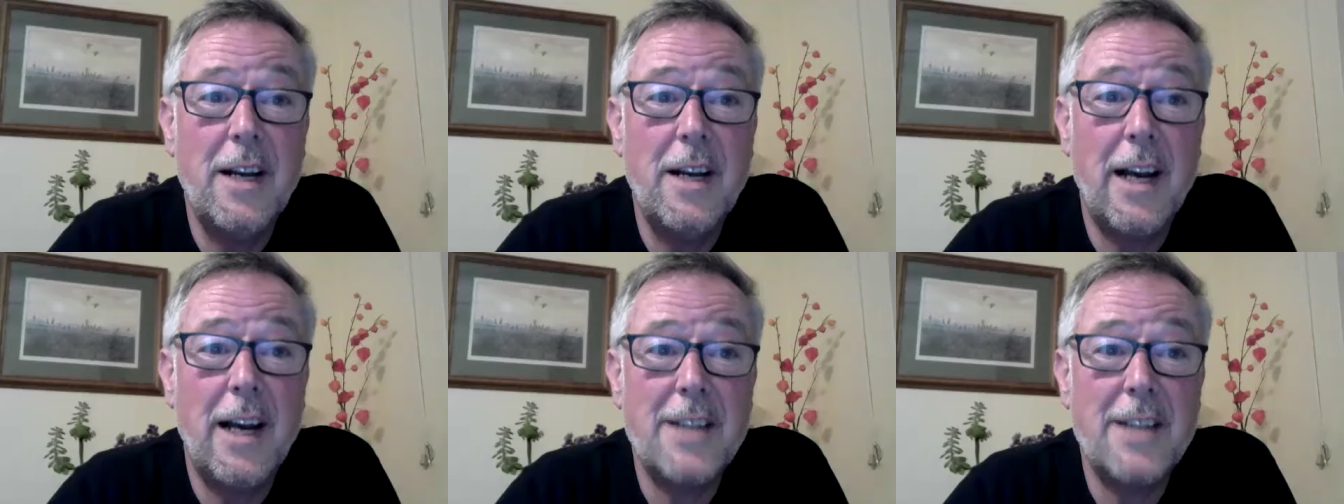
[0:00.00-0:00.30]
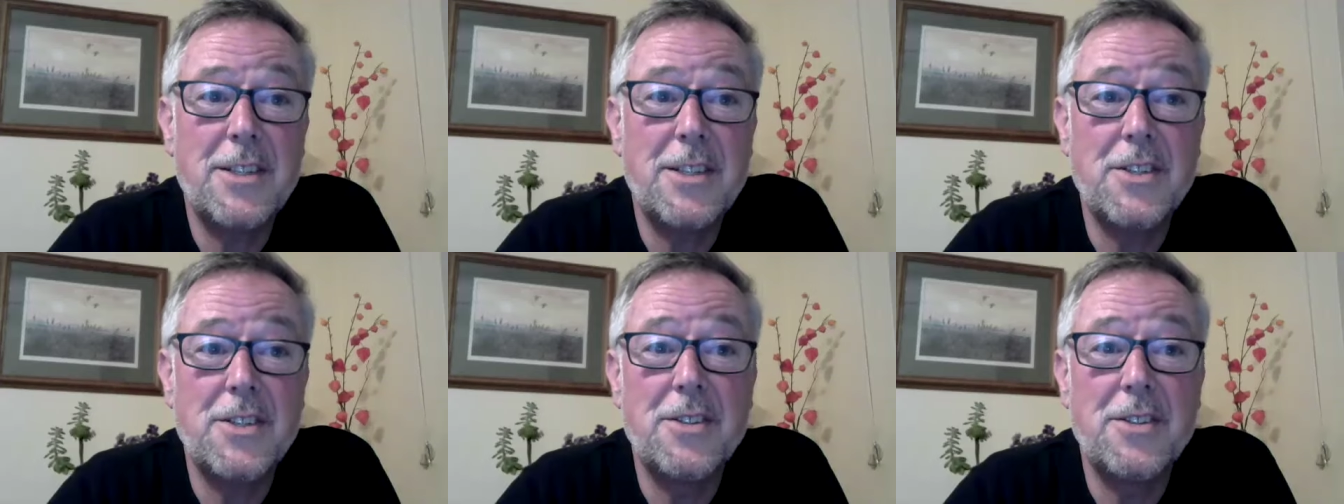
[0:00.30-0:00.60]

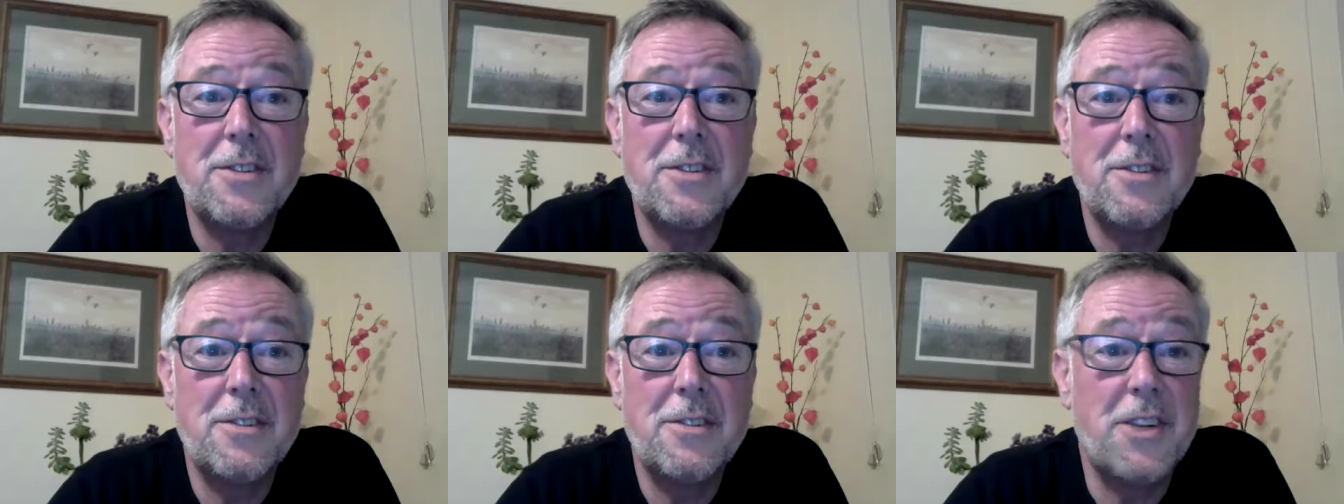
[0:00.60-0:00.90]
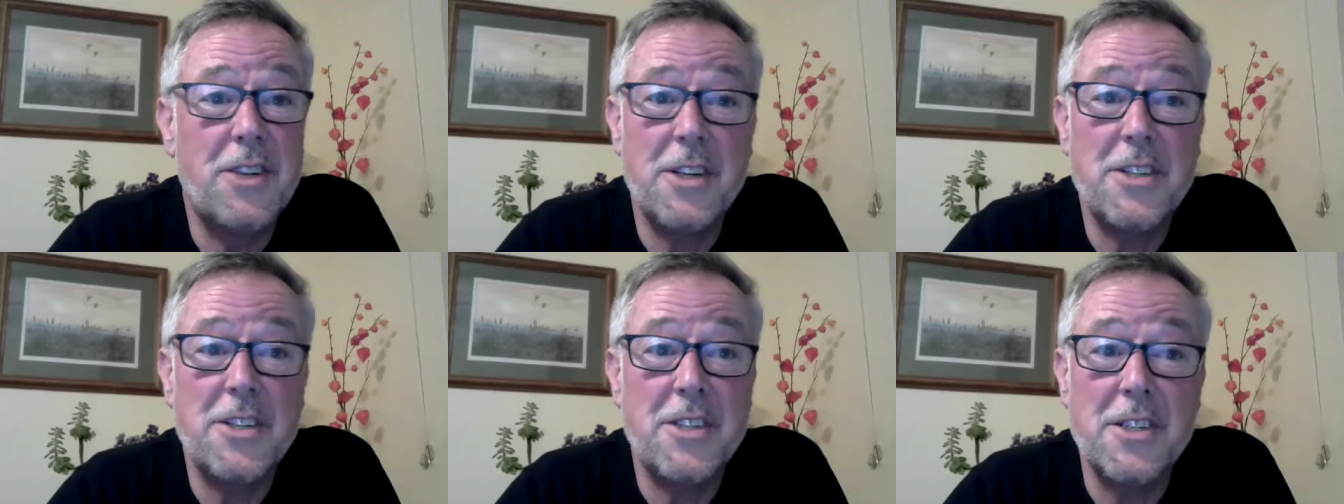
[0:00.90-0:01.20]
as
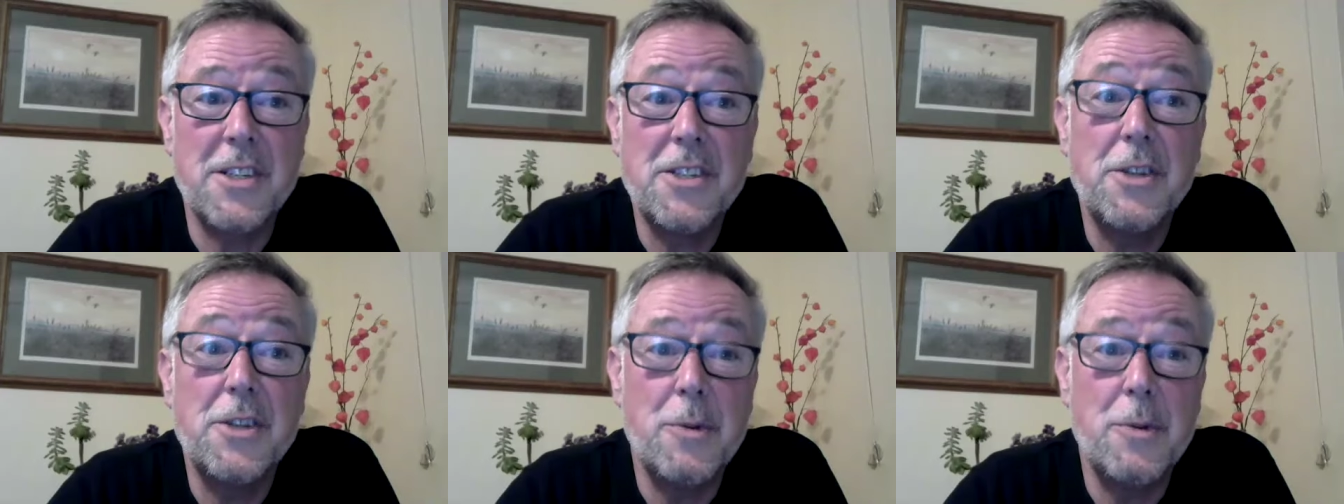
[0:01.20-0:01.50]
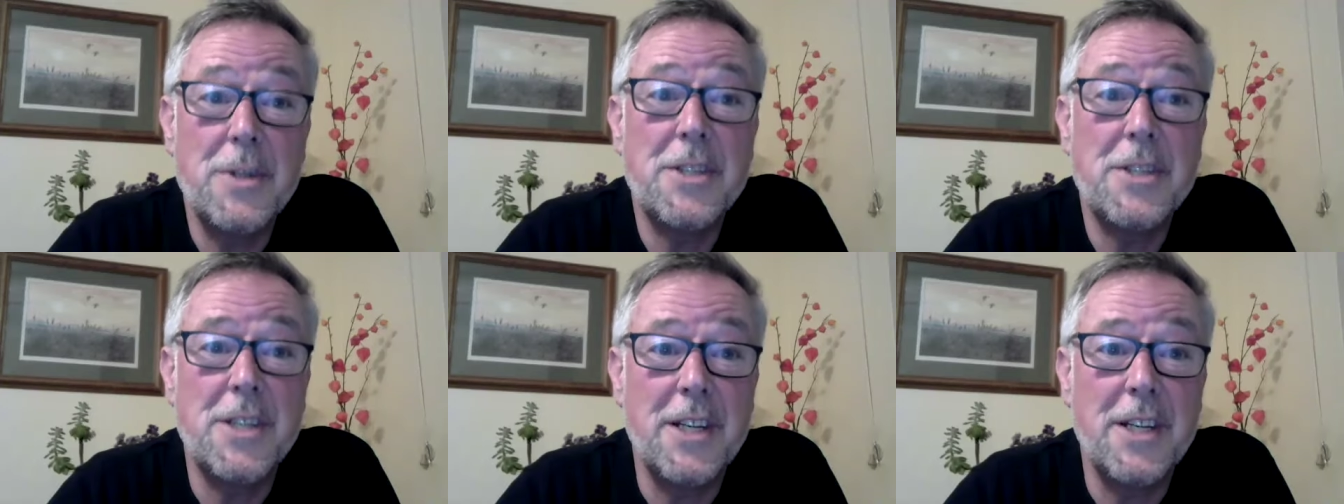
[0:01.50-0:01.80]
just as you
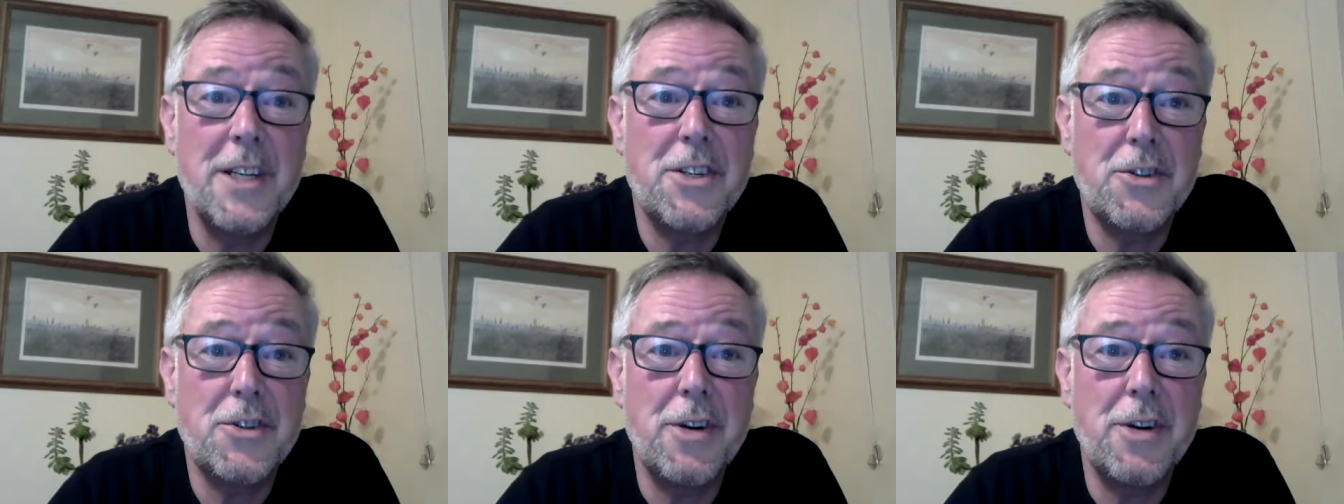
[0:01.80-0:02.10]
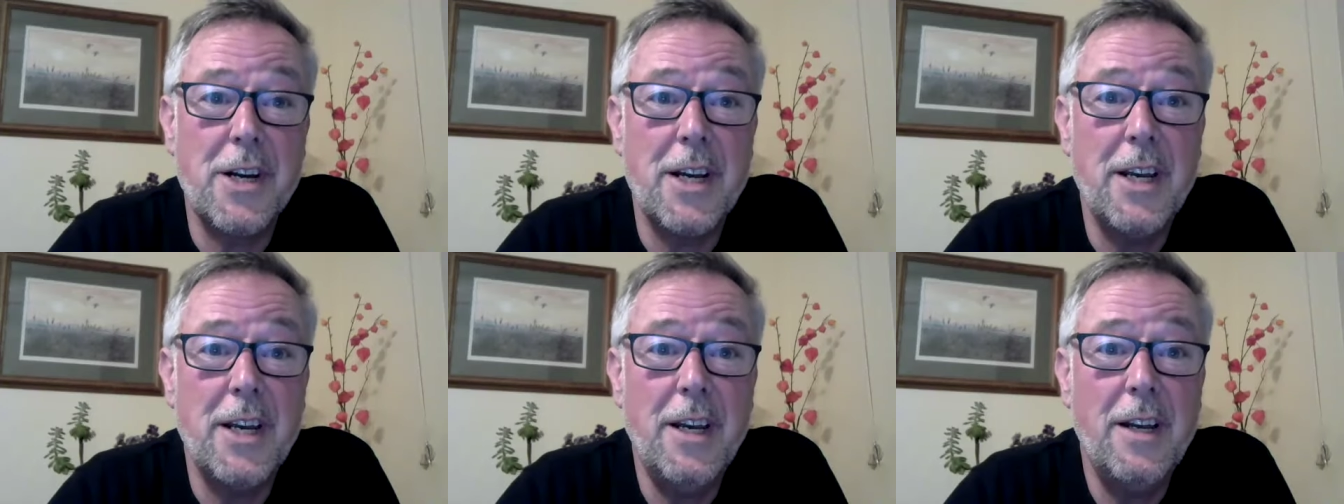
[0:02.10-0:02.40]
would see a
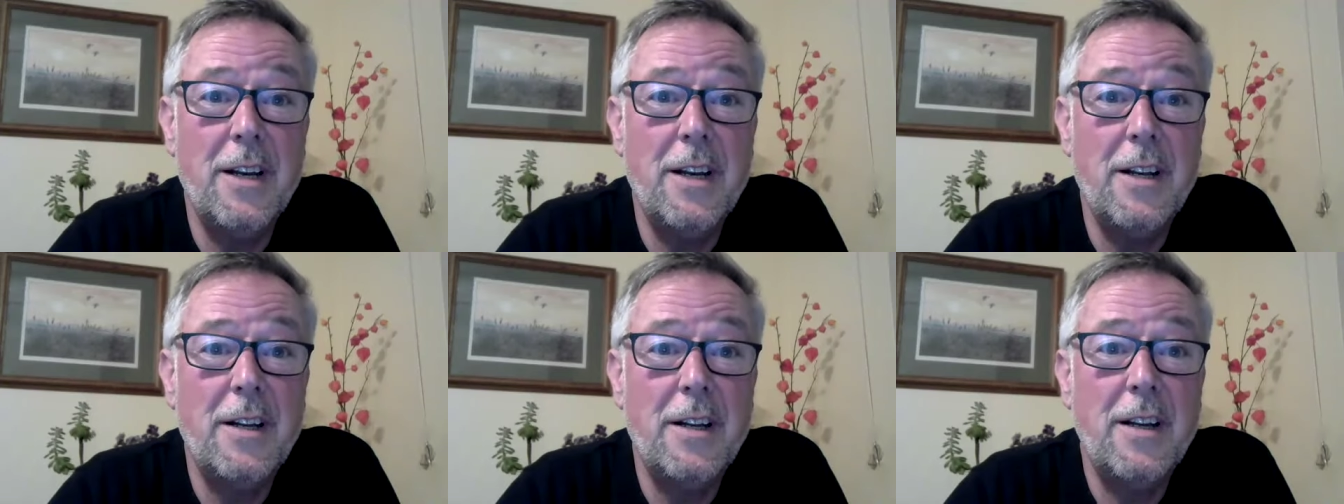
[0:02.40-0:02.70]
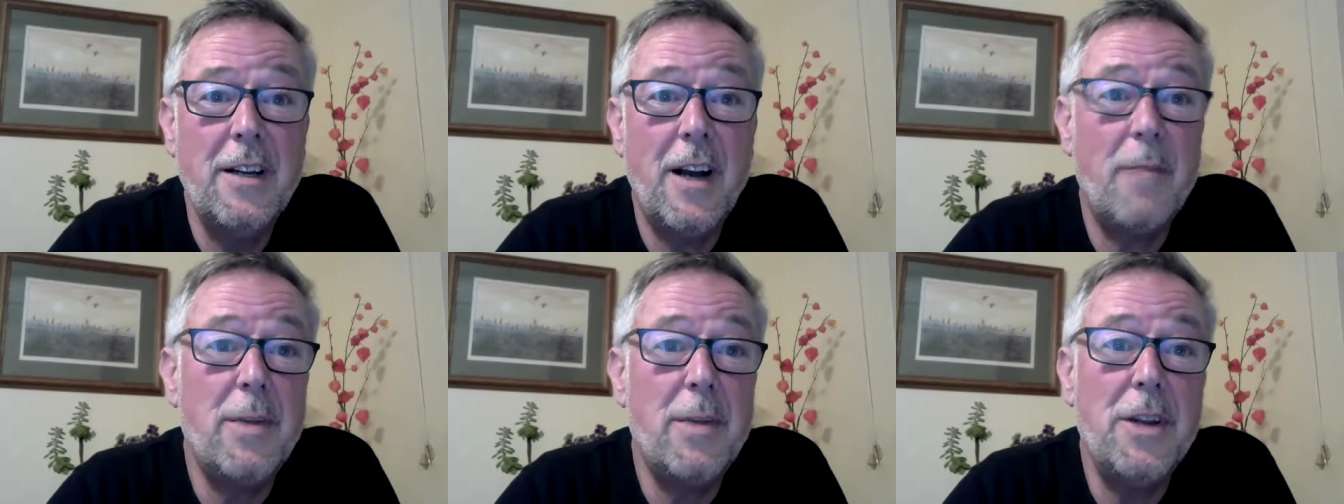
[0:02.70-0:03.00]
tree.
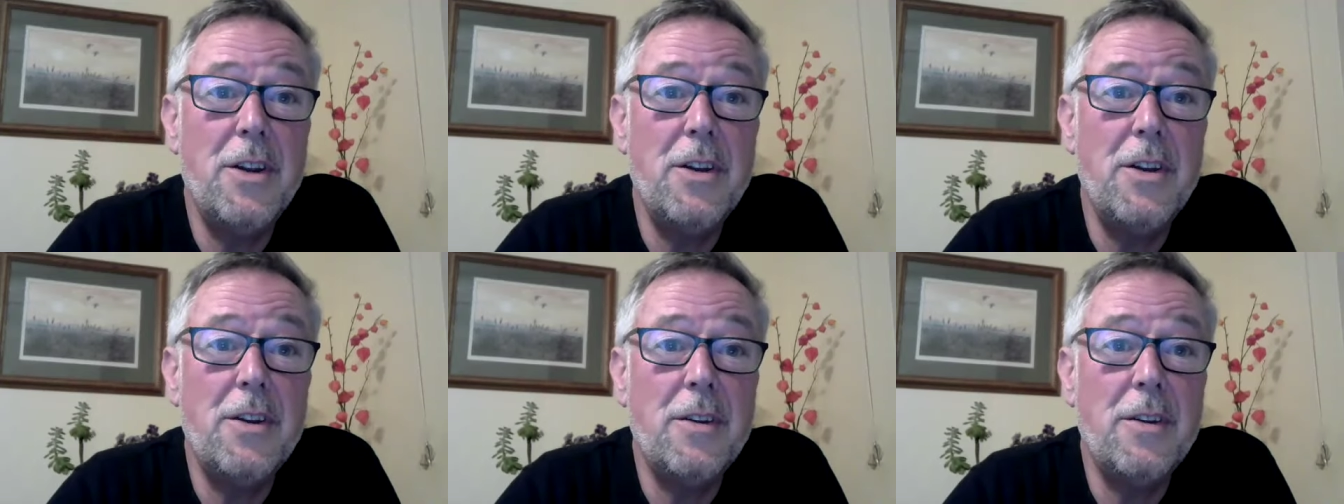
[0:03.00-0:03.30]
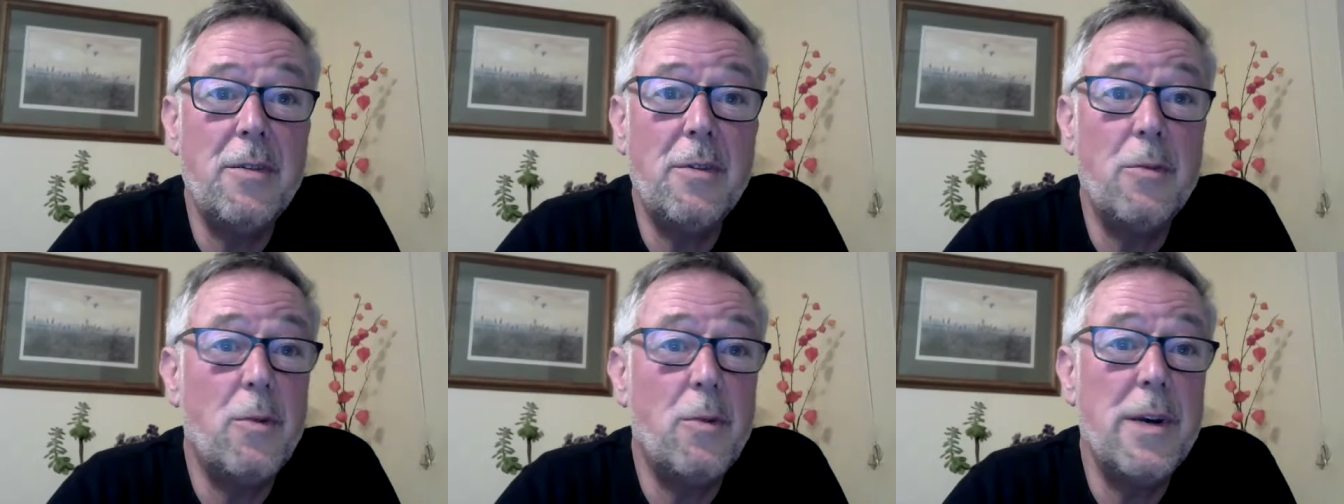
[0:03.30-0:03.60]
I mean,
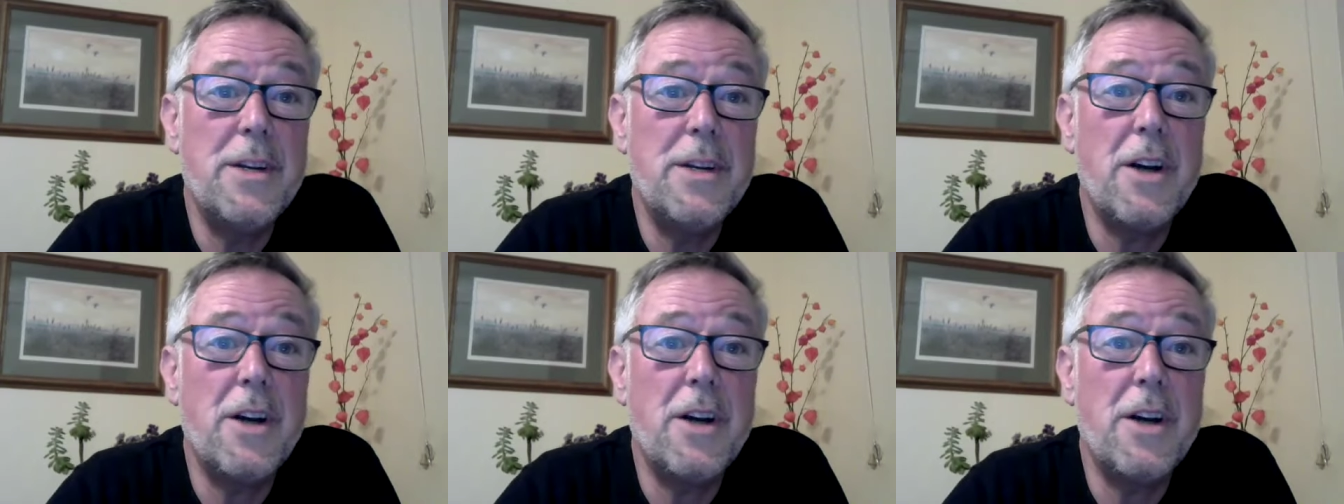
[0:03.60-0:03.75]
right.